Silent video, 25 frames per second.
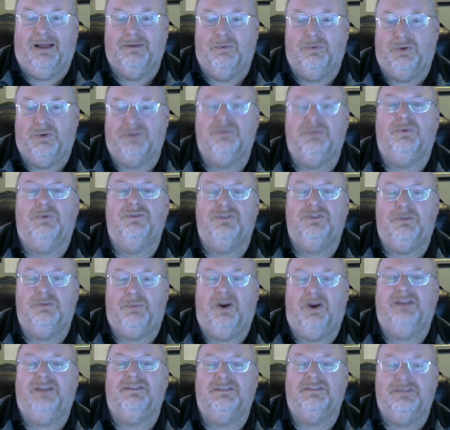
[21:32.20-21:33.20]
what's most
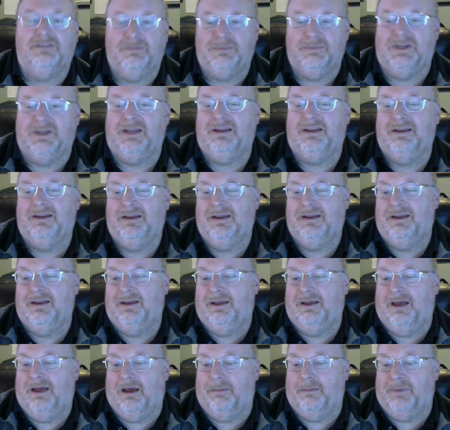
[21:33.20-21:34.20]
surprising to me
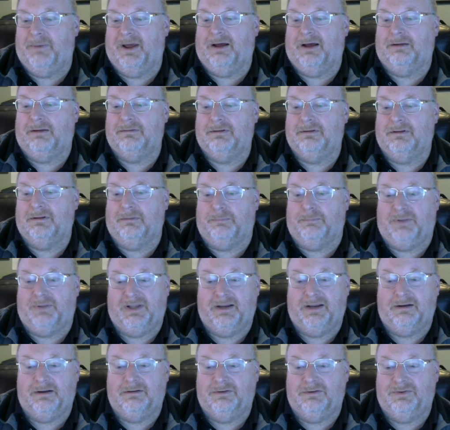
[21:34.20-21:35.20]
about the
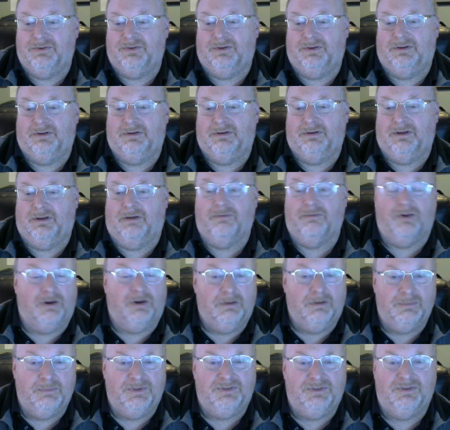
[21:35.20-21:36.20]
players of
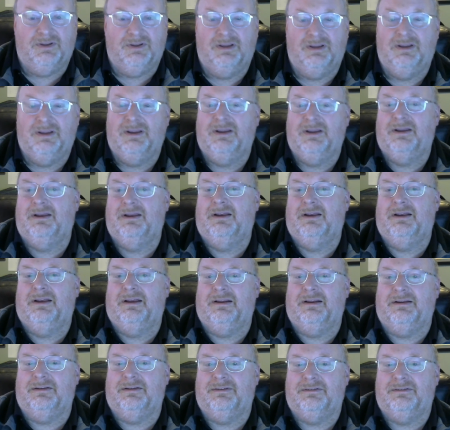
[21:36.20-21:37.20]
Artemis
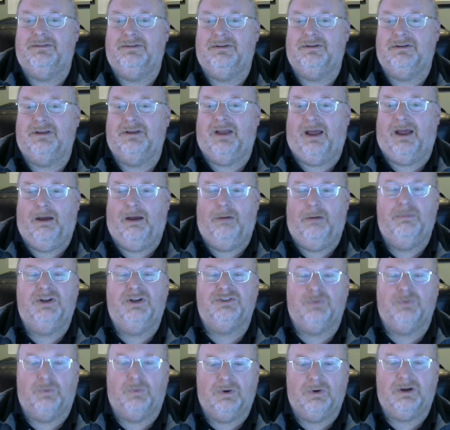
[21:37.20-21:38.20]
is how
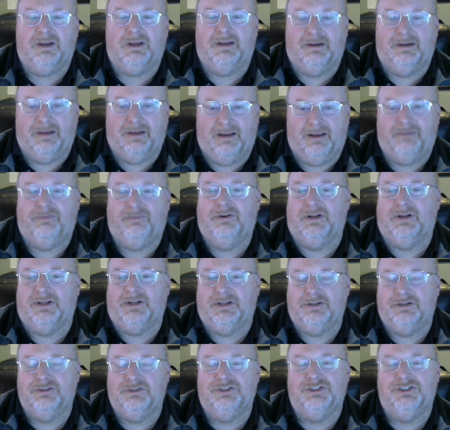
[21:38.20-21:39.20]
much work and effort
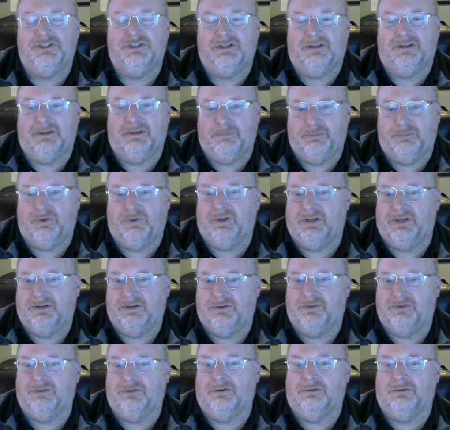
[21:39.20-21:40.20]
and energy they put
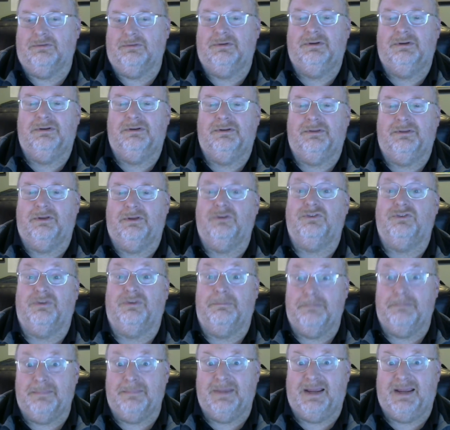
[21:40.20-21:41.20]
into those
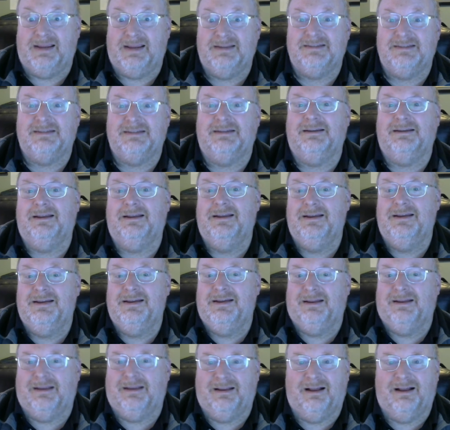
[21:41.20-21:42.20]
amazing
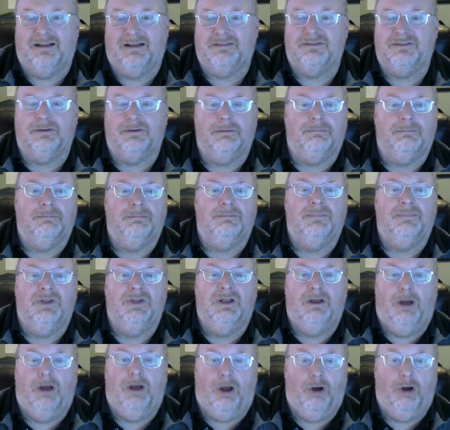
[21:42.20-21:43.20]
custom
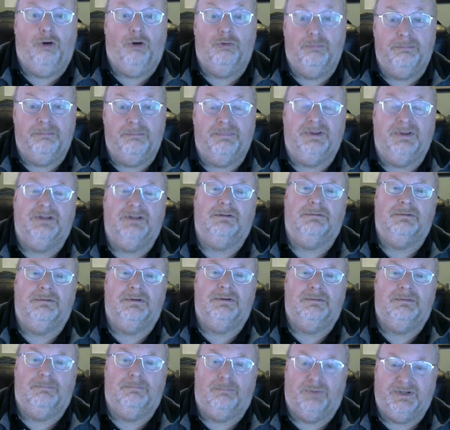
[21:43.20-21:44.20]
home-built
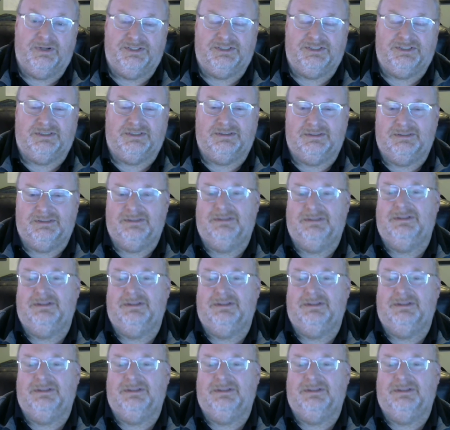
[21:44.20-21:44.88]
bridges.